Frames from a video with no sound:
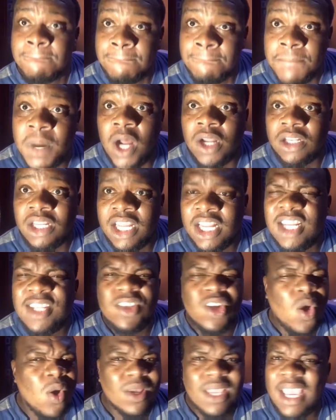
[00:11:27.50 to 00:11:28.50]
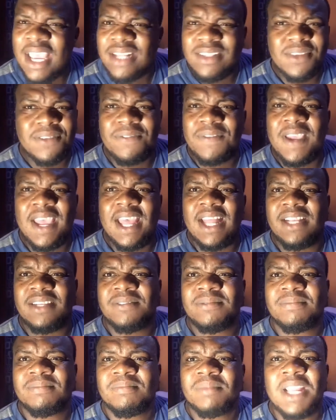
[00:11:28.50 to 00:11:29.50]
But it is okay to fail.
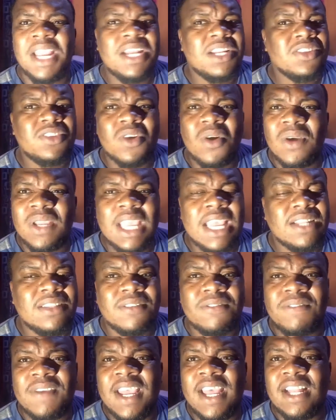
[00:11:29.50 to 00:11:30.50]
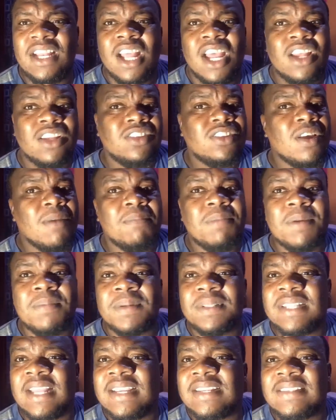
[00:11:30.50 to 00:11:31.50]
It is okay to fail. Some
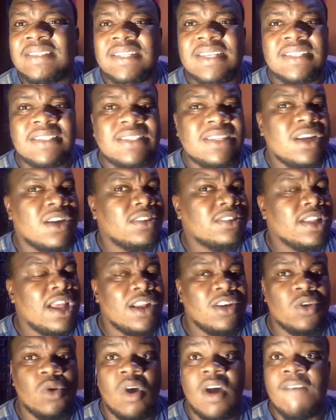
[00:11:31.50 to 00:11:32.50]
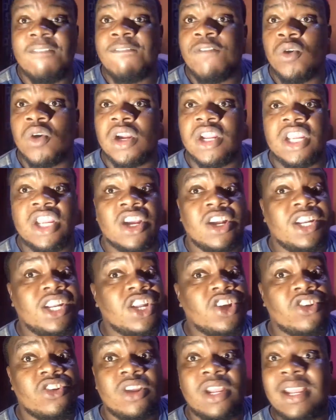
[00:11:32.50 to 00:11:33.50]
people take 6 years and do a 4-year
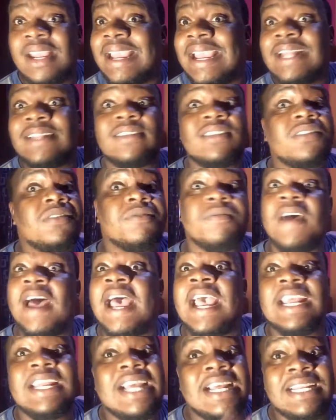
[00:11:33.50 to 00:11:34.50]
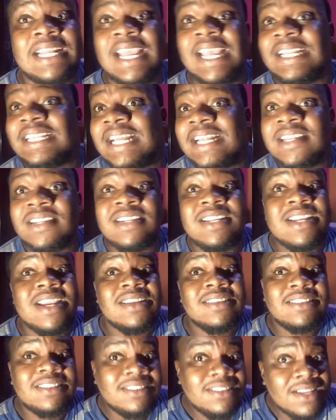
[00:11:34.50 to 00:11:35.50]
degree. It's fine. At the end of the day,
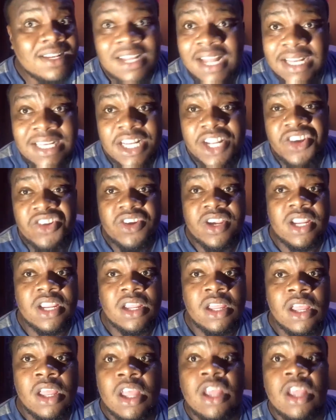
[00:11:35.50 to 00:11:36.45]
it's still a degree.